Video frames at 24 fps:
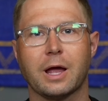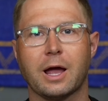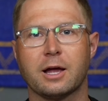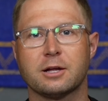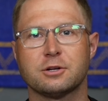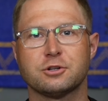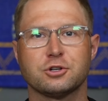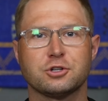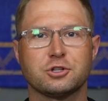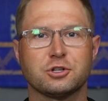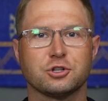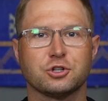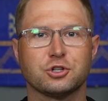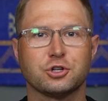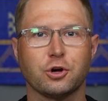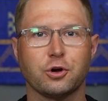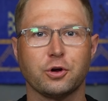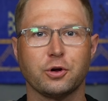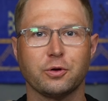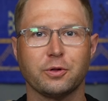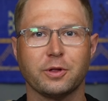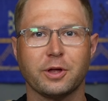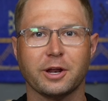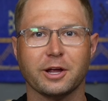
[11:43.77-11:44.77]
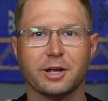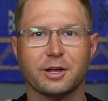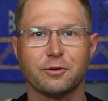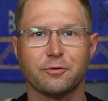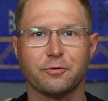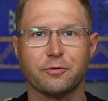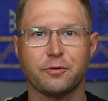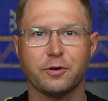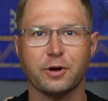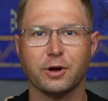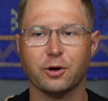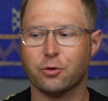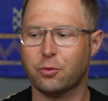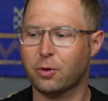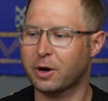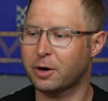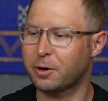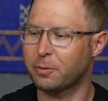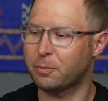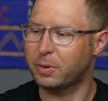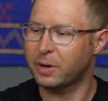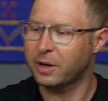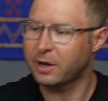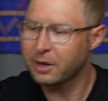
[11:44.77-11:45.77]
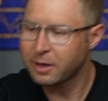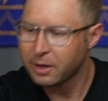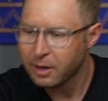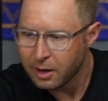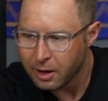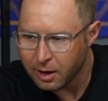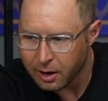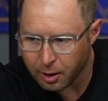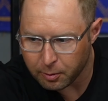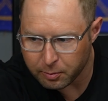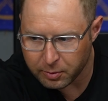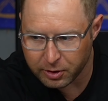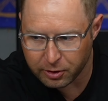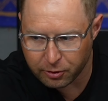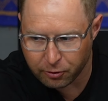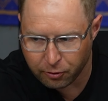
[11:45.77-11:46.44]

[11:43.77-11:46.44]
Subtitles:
And just to show you that it can fit quite a bit, I'm gonna